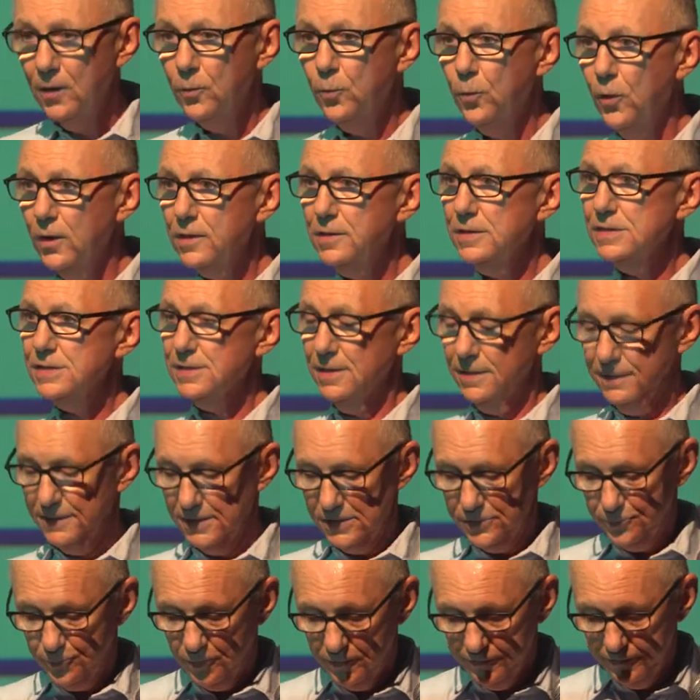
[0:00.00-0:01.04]
What is it
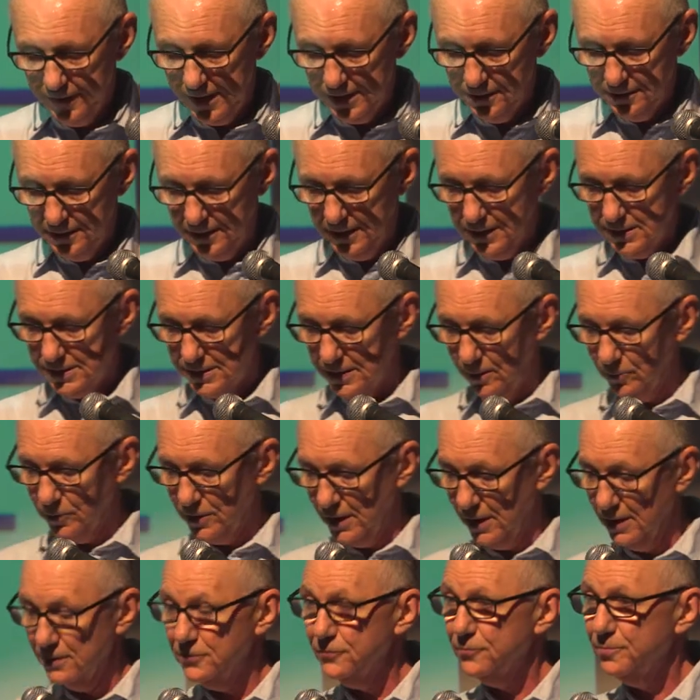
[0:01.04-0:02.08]
that's preventing some
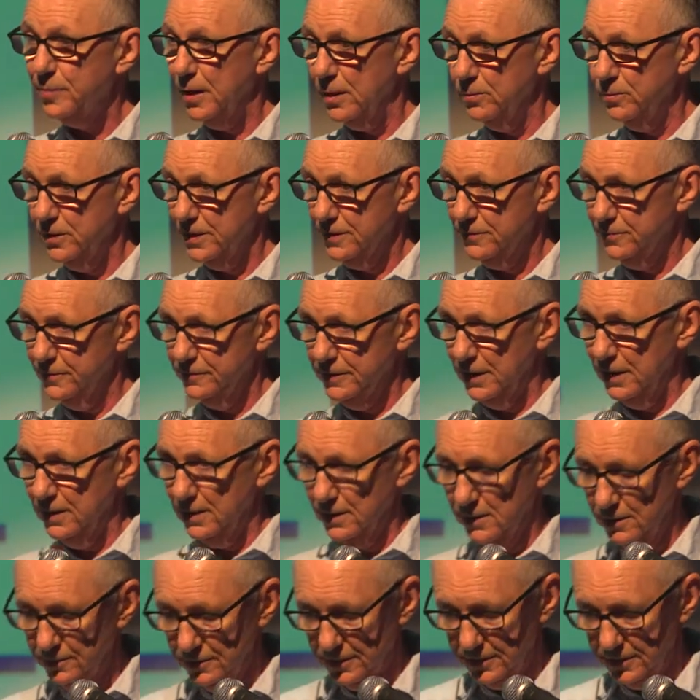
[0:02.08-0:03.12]
kind of public
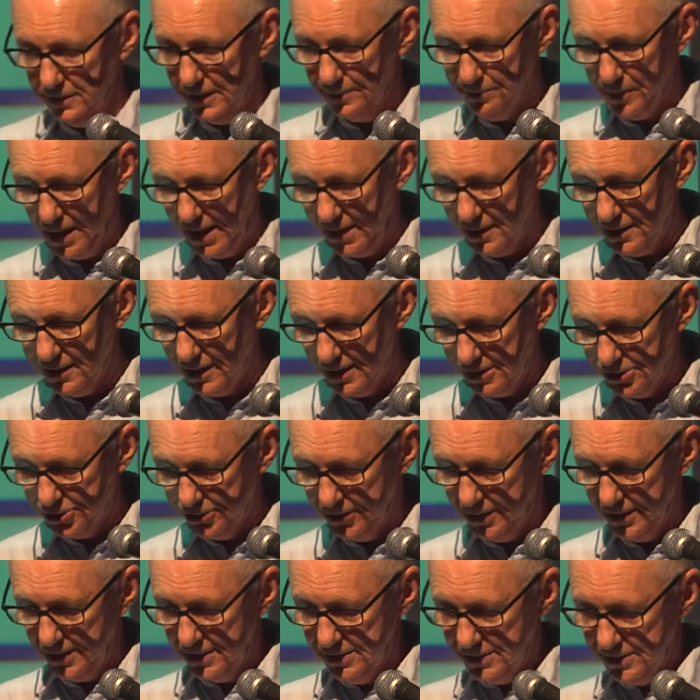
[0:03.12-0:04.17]
uh, backlash
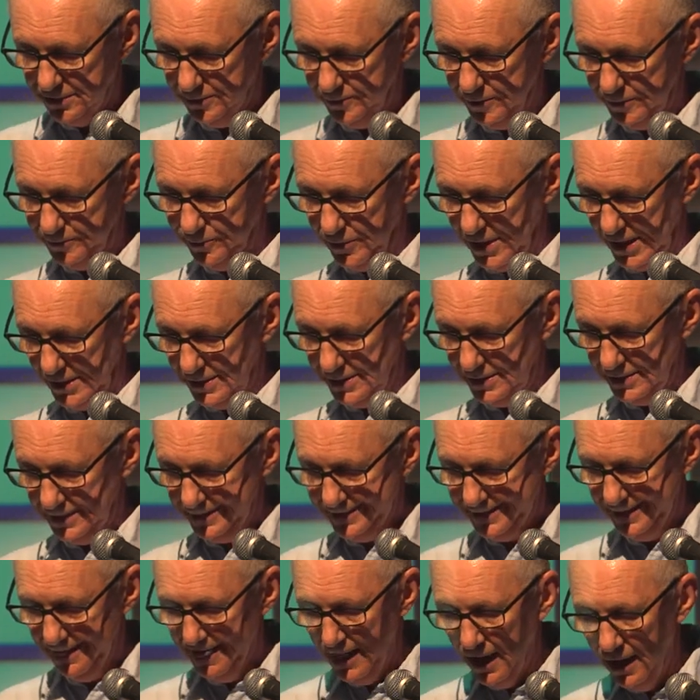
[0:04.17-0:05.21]
against
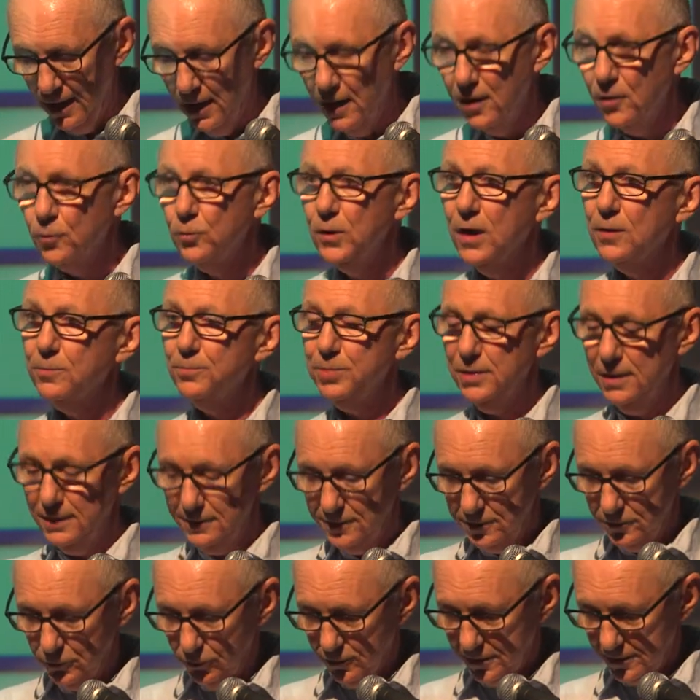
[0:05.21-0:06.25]
Brexit? Well,
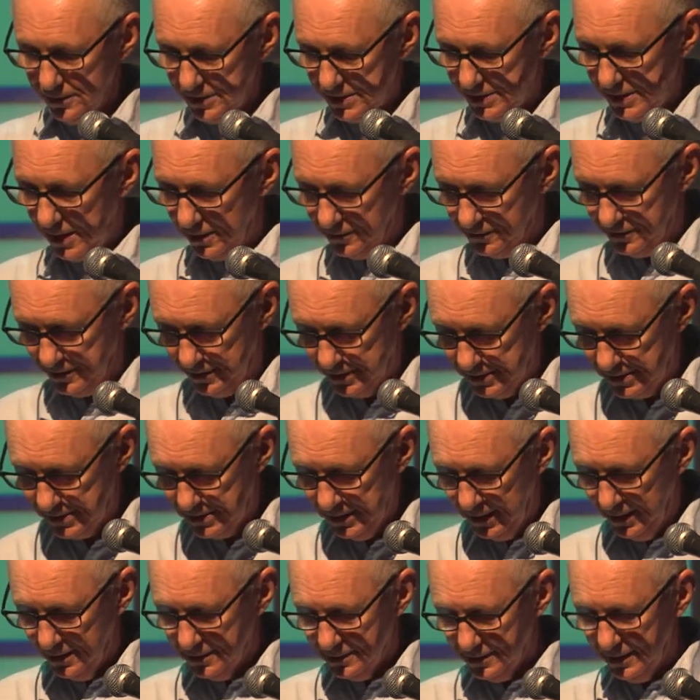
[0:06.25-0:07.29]
political consultants
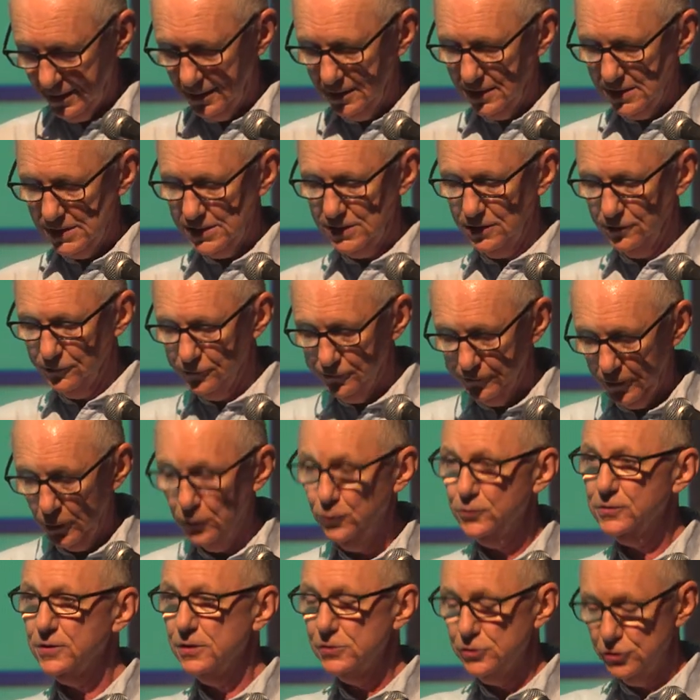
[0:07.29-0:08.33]
tell us that
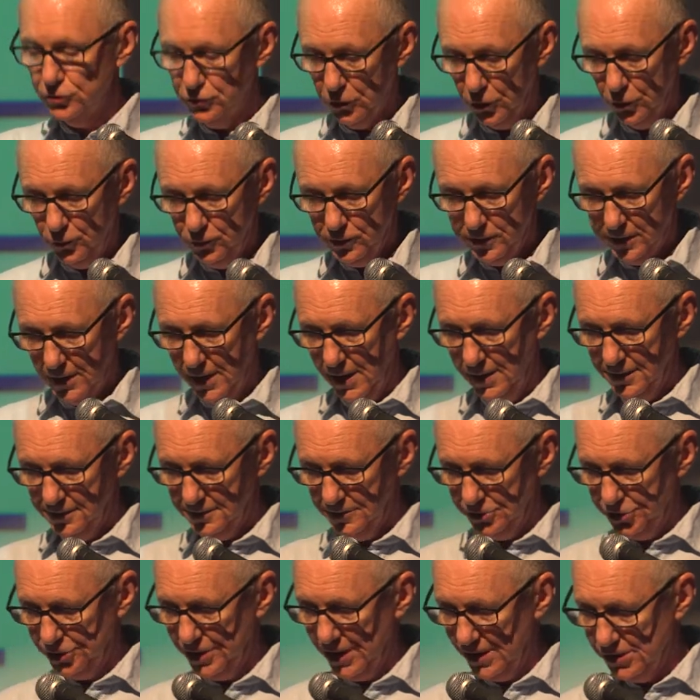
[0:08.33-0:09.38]
voters don't like to
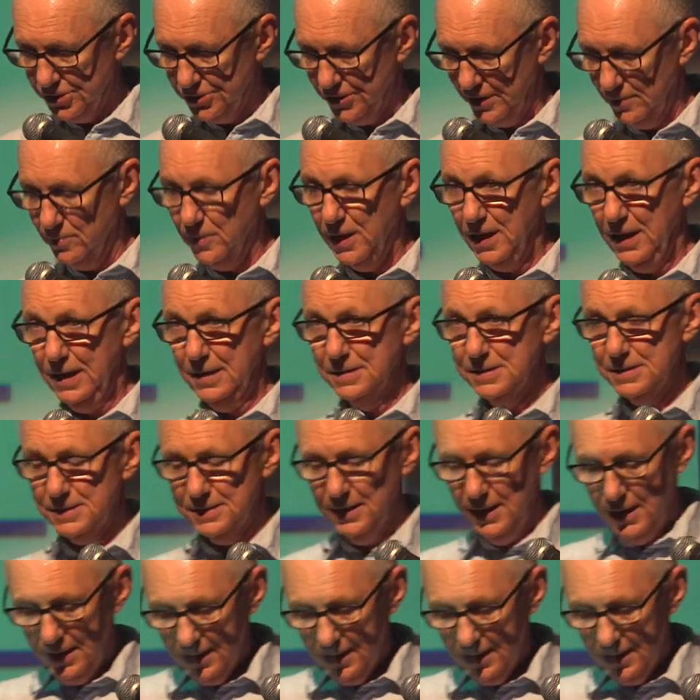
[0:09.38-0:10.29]
change their minds.